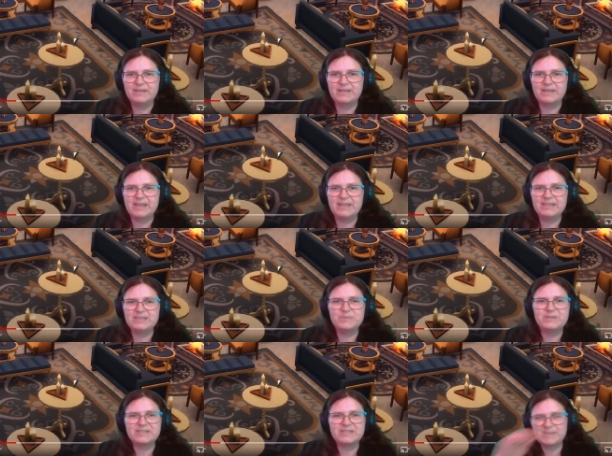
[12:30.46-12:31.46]
Okay, this
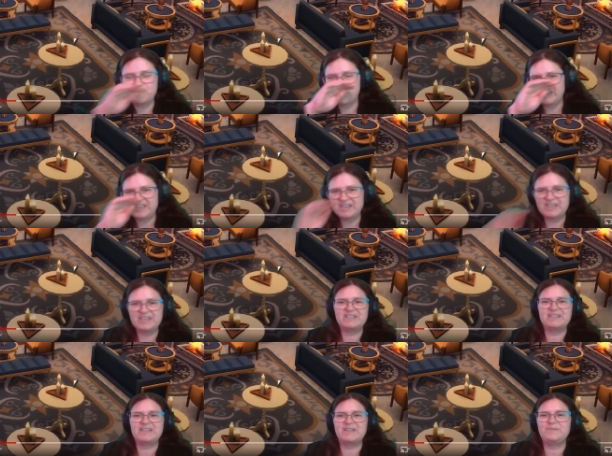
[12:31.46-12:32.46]
one looks like more like a
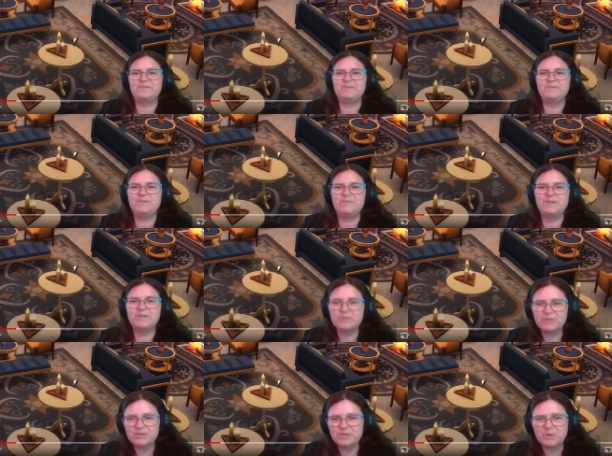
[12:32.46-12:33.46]
like a
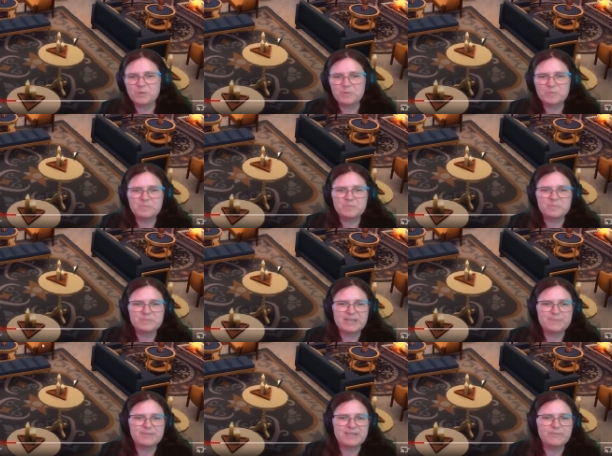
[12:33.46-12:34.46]
funeral home
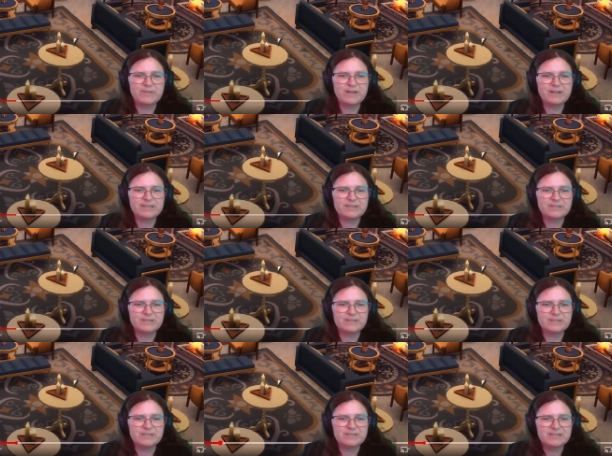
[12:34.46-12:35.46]
type thing. We got a
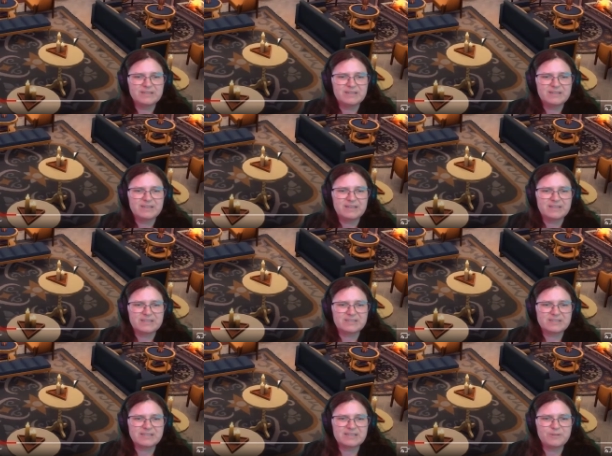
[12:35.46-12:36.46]
little this
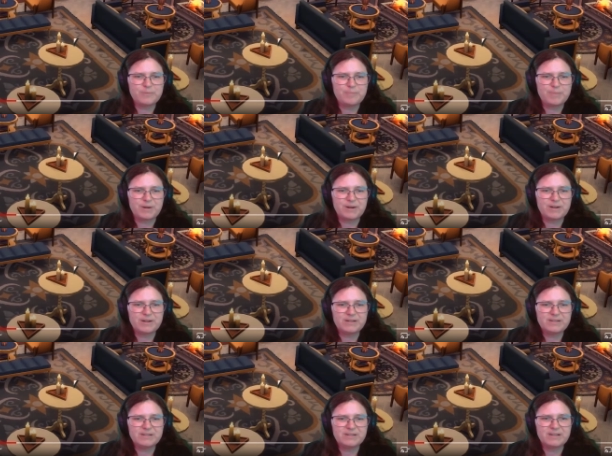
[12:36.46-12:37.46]
looks like a little bar.
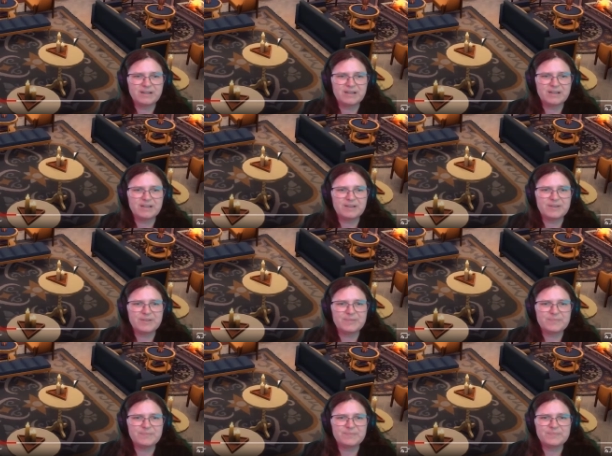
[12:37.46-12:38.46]

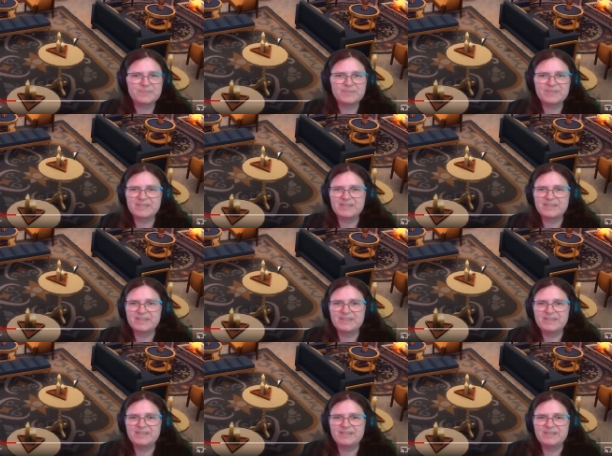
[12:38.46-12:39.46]
Um
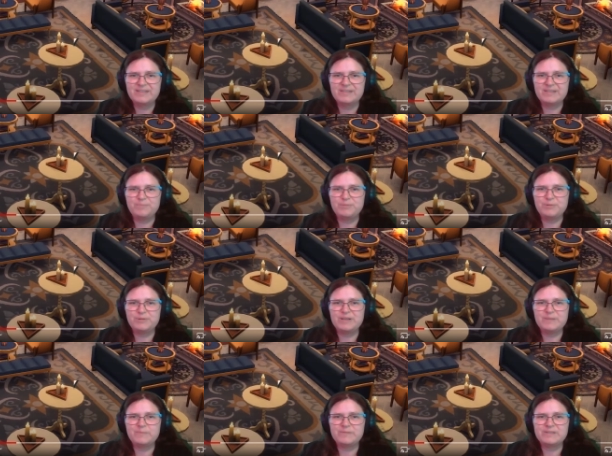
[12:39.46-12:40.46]
little
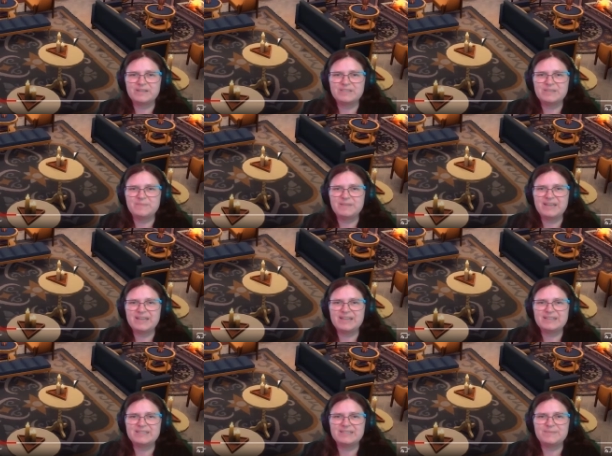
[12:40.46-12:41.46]
podium, it's got some
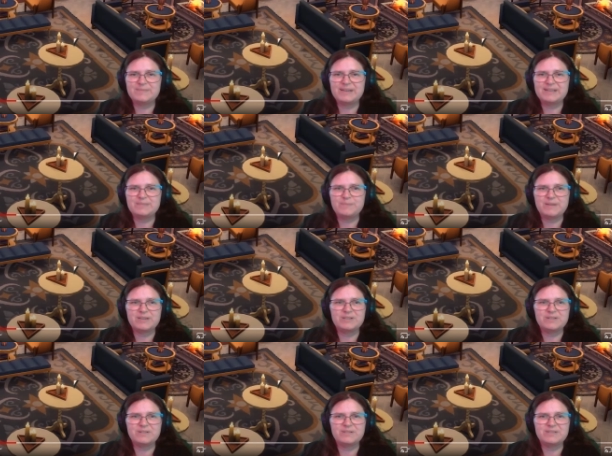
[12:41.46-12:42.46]
lights, some nice
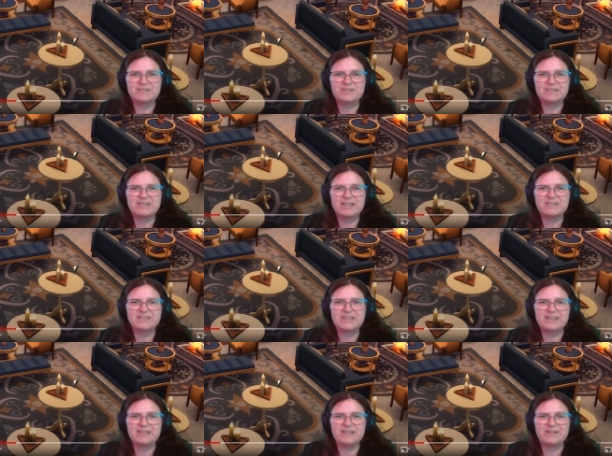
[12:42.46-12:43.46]
pictures. That looks
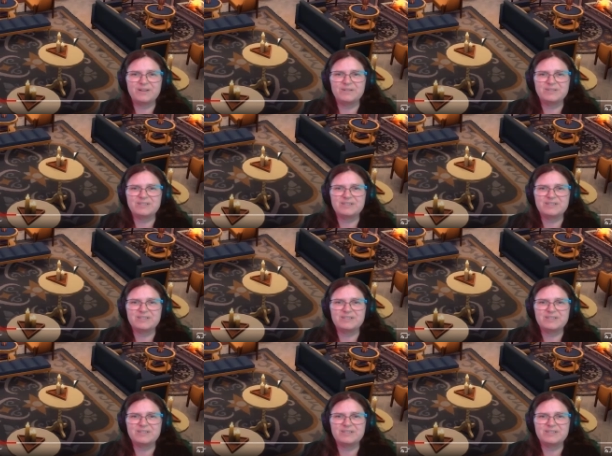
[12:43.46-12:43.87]
like an arch.